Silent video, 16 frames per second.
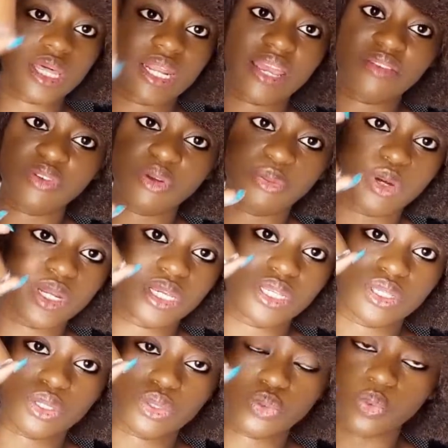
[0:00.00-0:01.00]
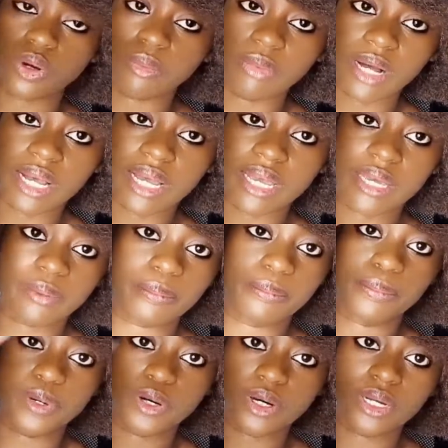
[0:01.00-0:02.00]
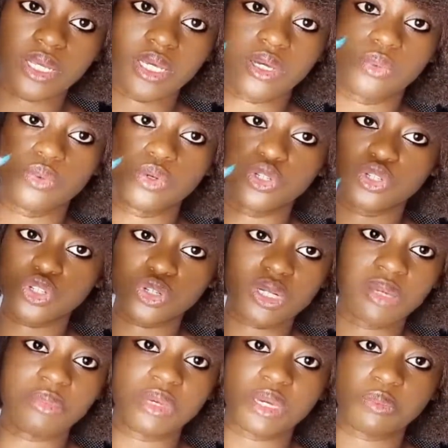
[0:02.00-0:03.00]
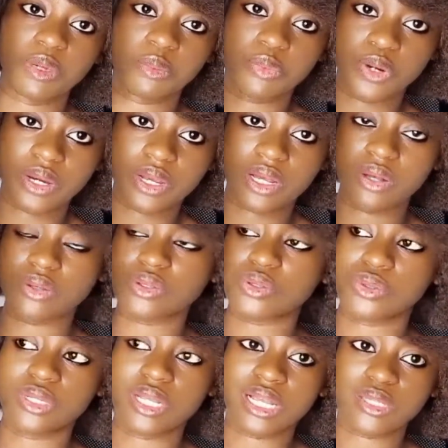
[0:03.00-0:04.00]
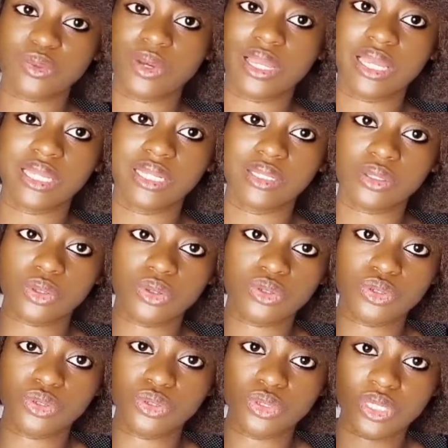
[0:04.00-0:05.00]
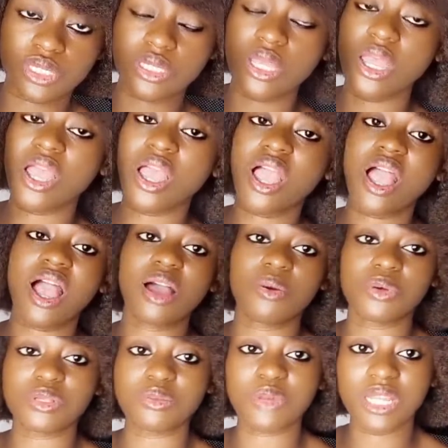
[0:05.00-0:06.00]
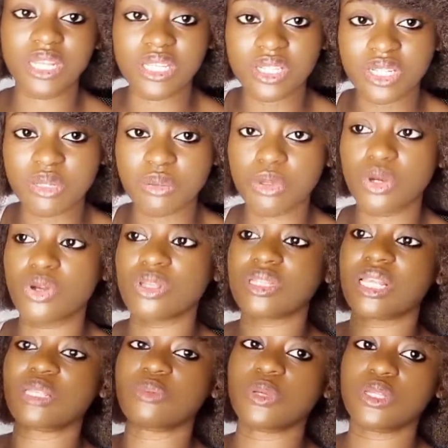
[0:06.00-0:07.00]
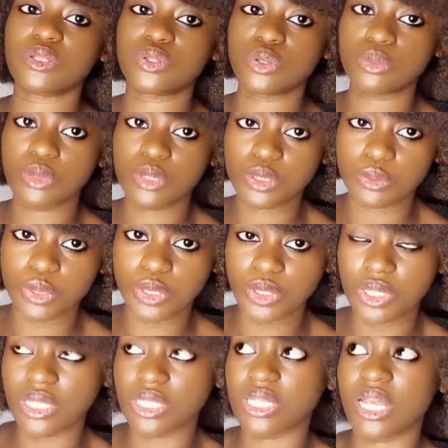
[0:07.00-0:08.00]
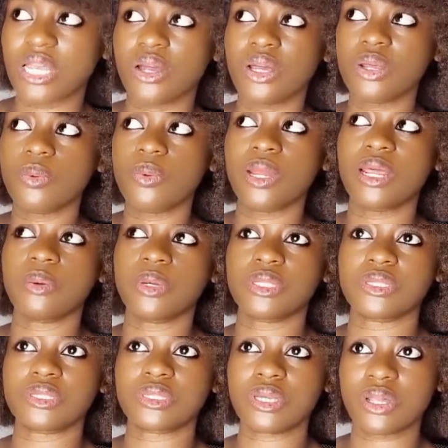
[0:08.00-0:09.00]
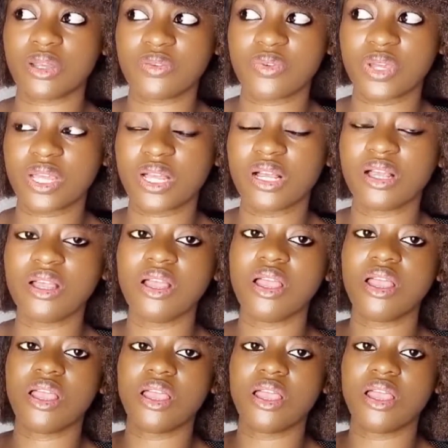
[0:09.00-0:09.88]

that everybody swore by, but would usually make me break out. So that's why I discontinued it. I was managing it because I spent so much money on it. I got it when I went to South Africa,